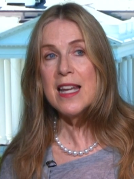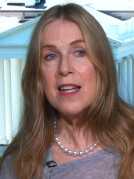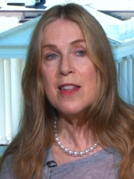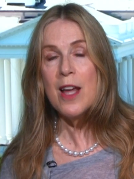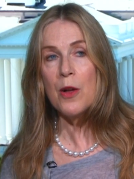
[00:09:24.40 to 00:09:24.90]

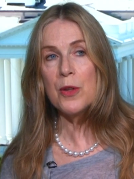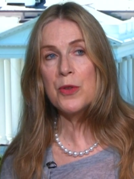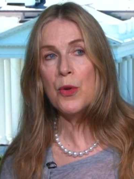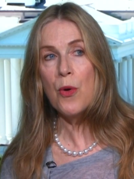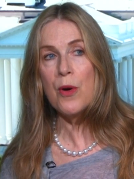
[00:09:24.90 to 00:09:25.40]
in the Old
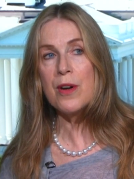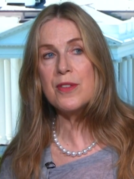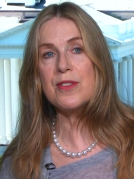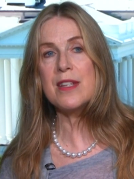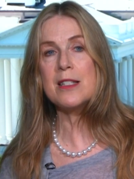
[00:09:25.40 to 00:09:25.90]

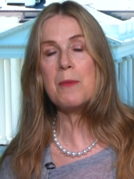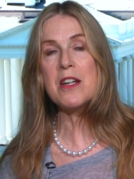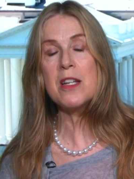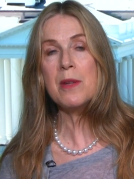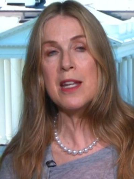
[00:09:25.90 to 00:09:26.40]
Norse,
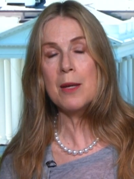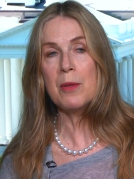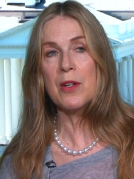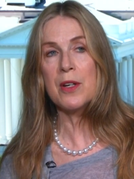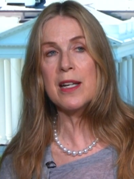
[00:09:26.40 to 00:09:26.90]
especially in the
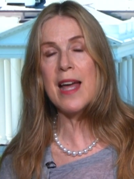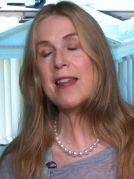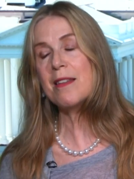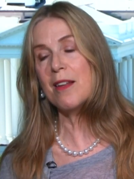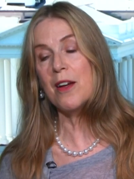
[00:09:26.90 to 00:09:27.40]
Nibelungen
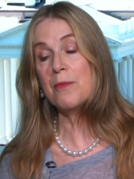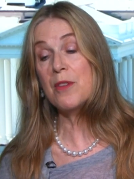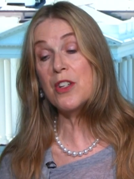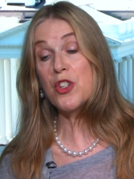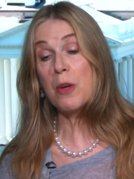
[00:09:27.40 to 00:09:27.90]
and um,
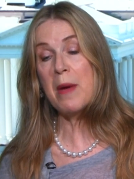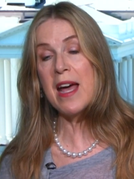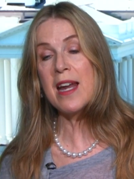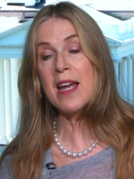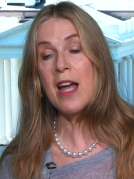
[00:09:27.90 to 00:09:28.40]

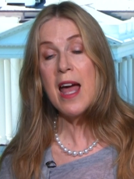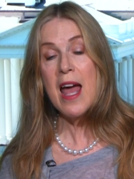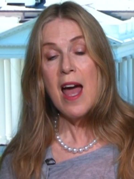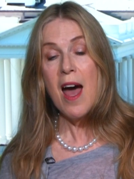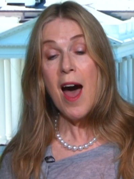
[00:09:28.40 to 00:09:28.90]
Germanic,
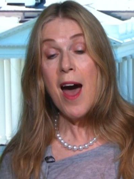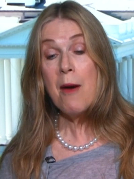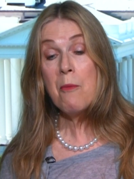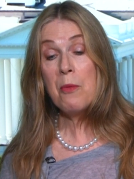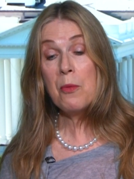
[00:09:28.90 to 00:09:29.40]

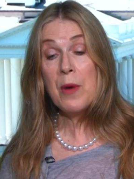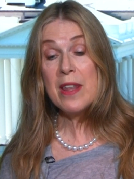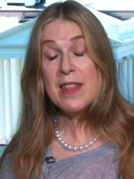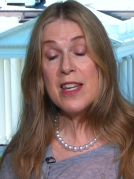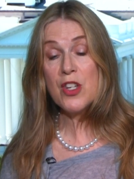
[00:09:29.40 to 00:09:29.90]
um,
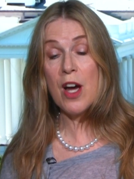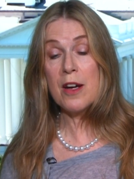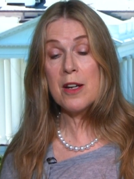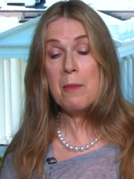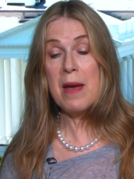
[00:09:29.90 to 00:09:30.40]
with the
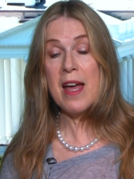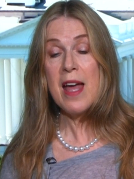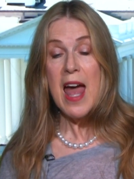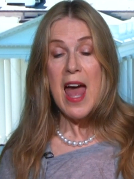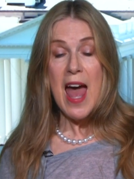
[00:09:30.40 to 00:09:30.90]
Shahnameh.
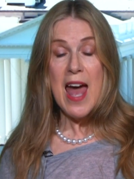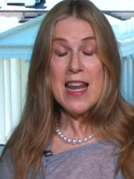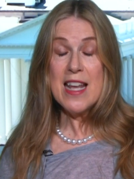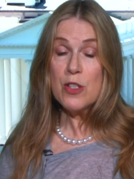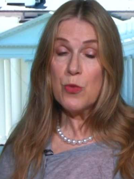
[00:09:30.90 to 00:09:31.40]

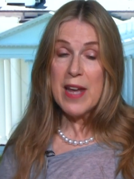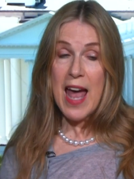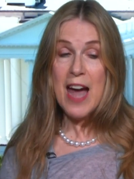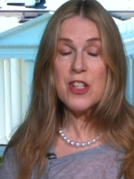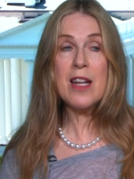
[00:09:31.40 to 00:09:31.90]
And his
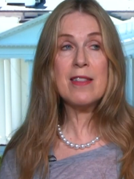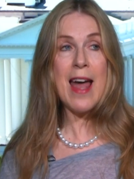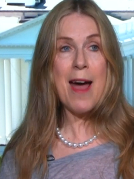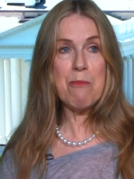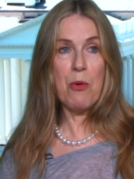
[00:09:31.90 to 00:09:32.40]
reaction at
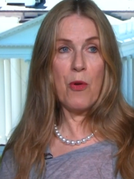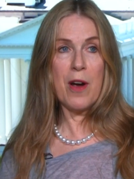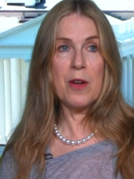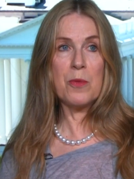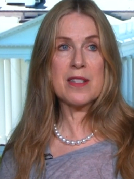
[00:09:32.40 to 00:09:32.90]
that
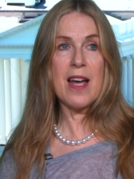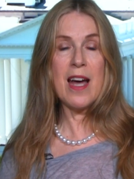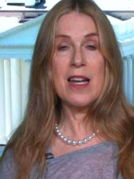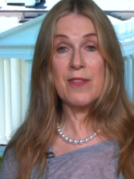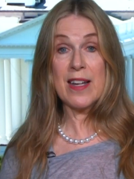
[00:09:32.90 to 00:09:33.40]
point was
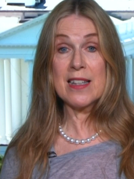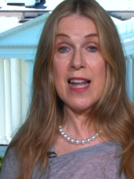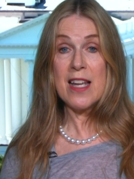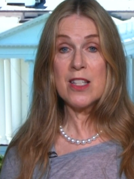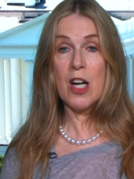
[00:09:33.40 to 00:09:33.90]
kind of a
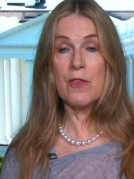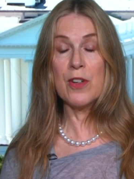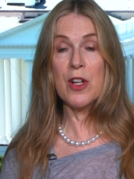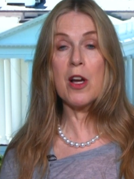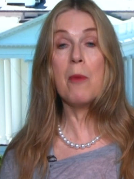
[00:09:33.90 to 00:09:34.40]
glazed over
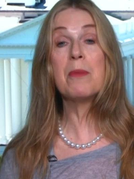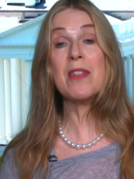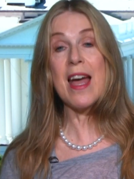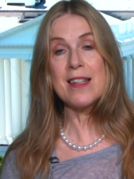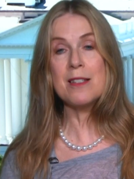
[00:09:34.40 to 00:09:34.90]
look,
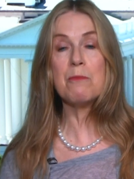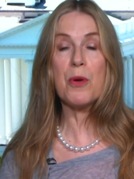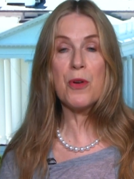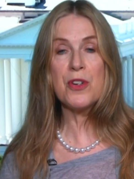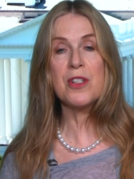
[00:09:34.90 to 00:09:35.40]
but that's in
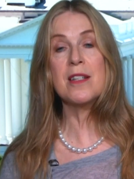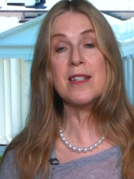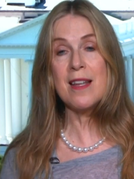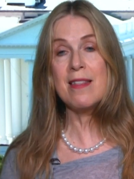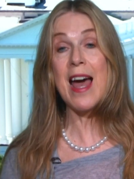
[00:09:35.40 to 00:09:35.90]
Persian,
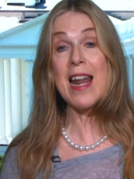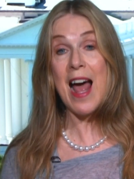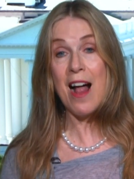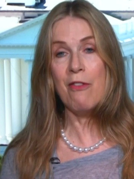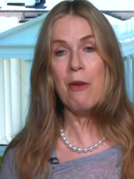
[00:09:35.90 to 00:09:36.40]
it's in that
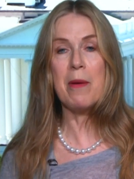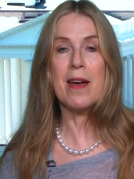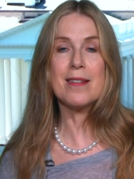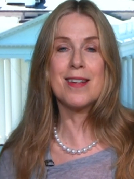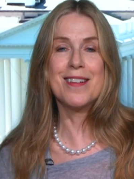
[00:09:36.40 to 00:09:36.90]

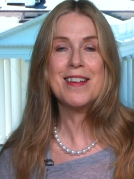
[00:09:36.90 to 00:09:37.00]
alphabet.